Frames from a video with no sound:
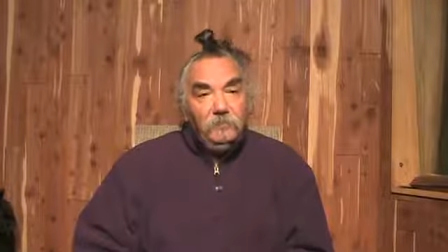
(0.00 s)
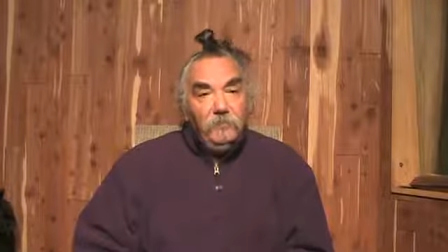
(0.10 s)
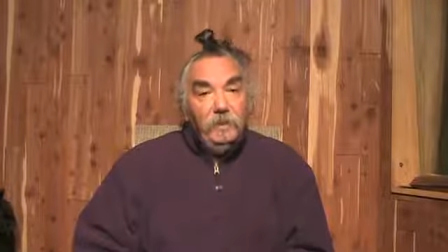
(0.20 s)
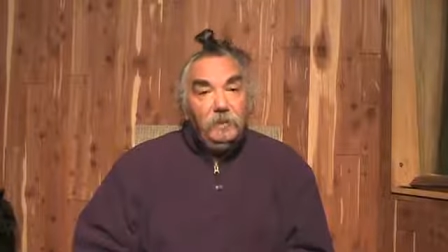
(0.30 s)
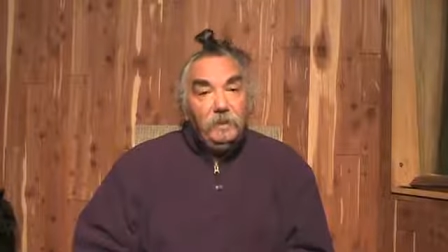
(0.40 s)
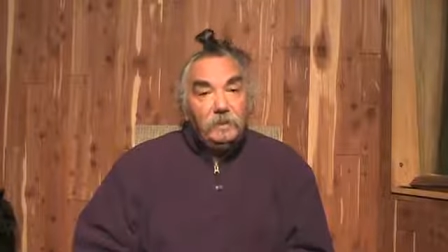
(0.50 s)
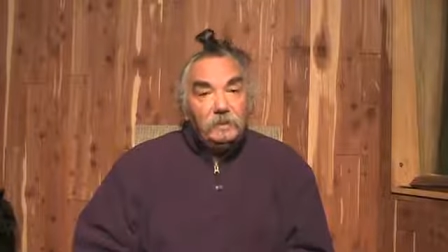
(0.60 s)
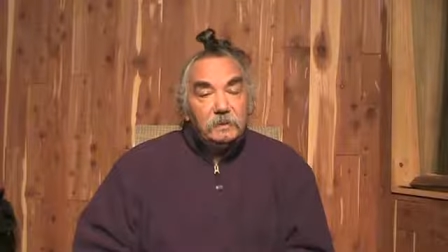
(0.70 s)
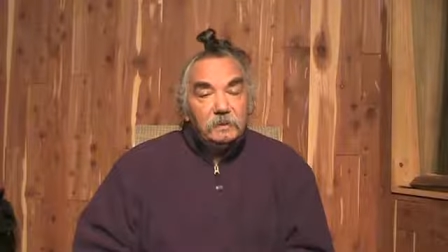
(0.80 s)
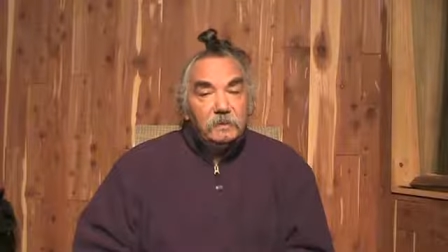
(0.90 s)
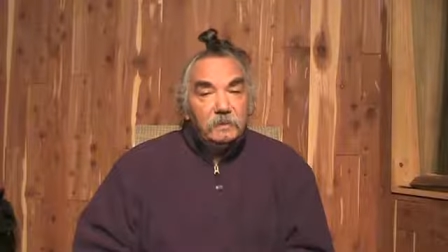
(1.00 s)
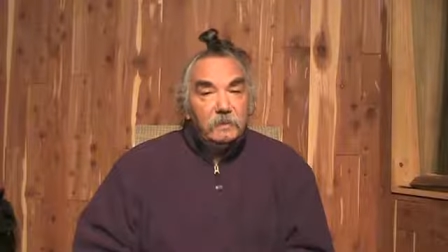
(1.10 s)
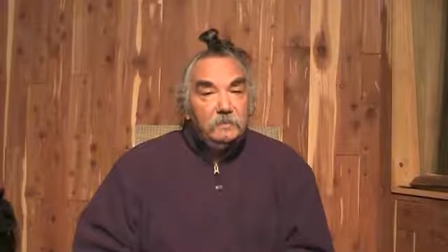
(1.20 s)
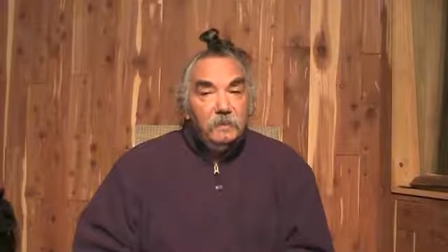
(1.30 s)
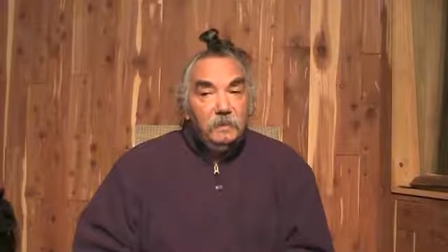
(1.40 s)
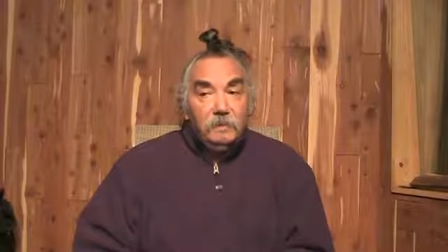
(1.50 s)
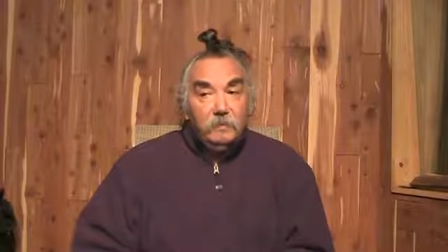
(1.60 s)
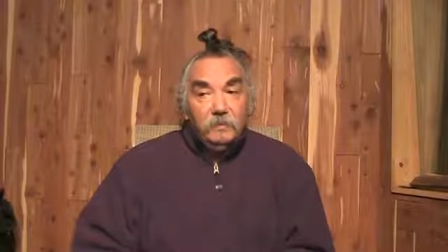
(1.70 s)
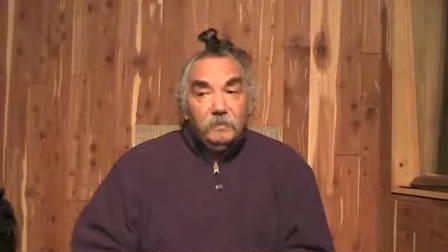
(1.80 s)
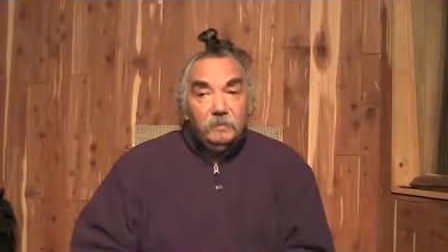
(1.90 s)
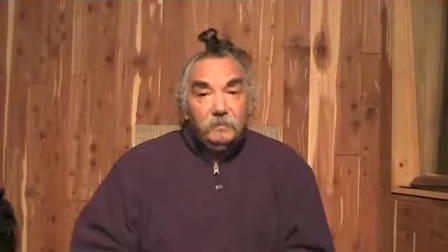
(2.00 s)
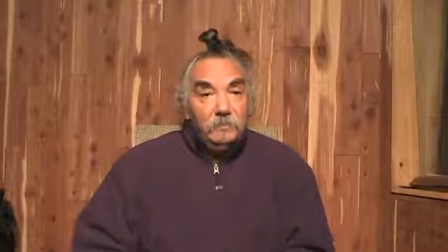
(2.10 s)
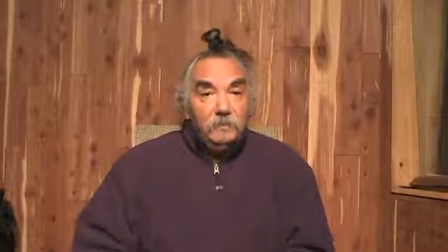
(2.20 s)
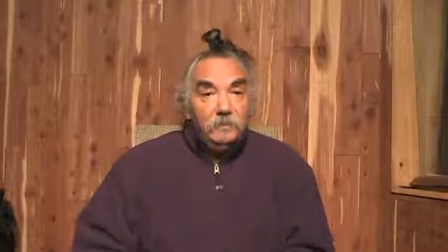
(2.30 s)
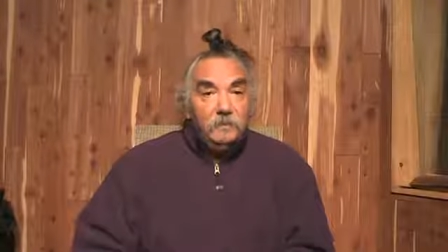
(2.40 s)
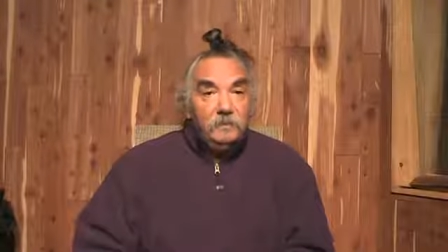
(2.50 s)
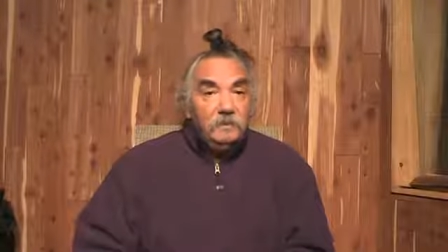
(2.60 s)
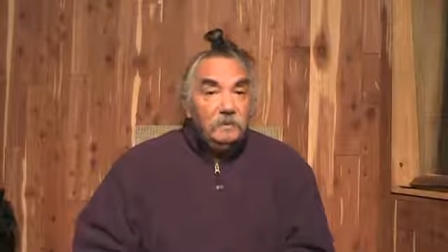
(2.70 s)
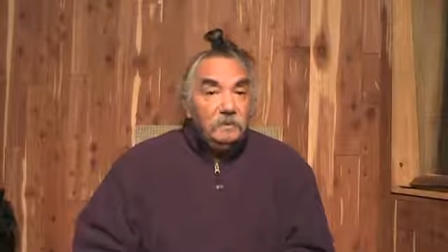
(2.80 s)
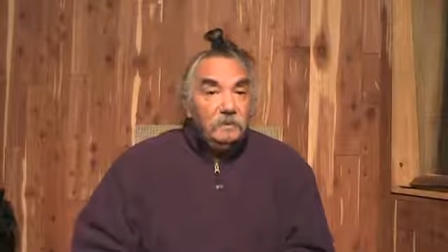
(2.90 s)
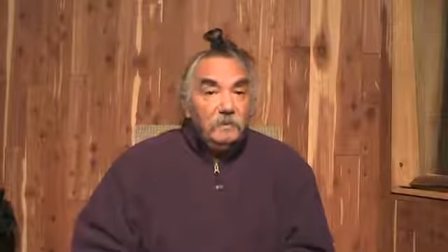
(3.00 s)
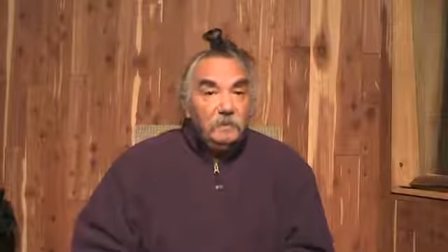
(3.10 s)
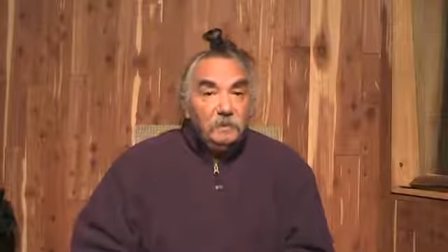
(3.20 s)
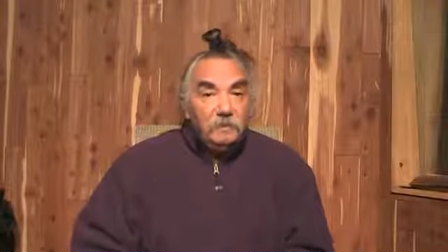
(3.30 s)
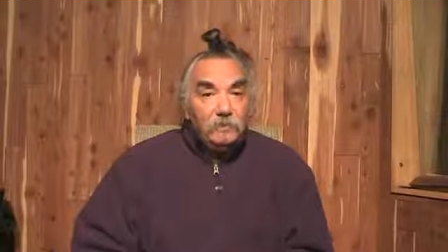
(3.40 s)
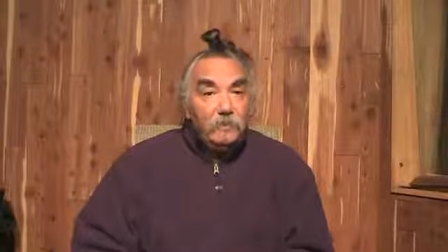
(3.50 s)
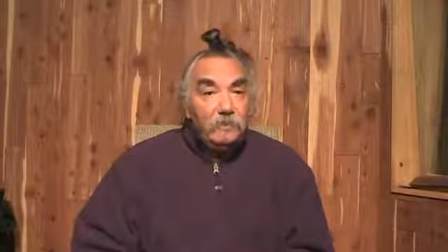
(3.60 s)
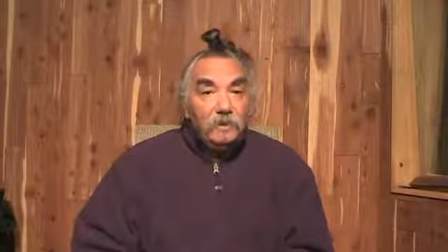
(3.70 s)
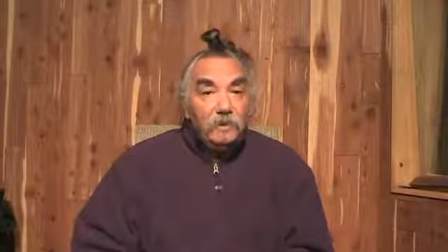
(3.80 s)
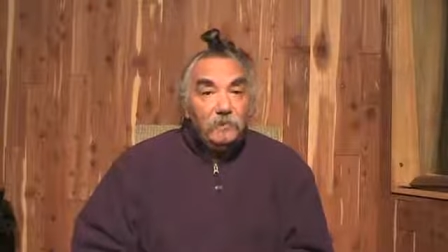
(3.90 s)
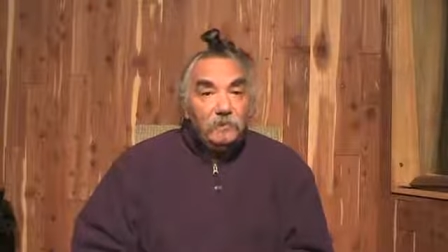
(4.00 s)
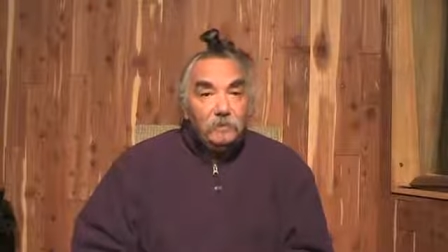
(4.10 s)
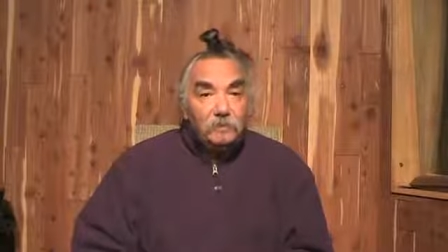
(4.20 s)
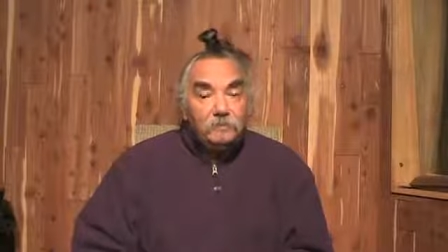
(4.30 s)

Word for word: bedmates, because they're, they're seeing the same thing, they're talking the same talk.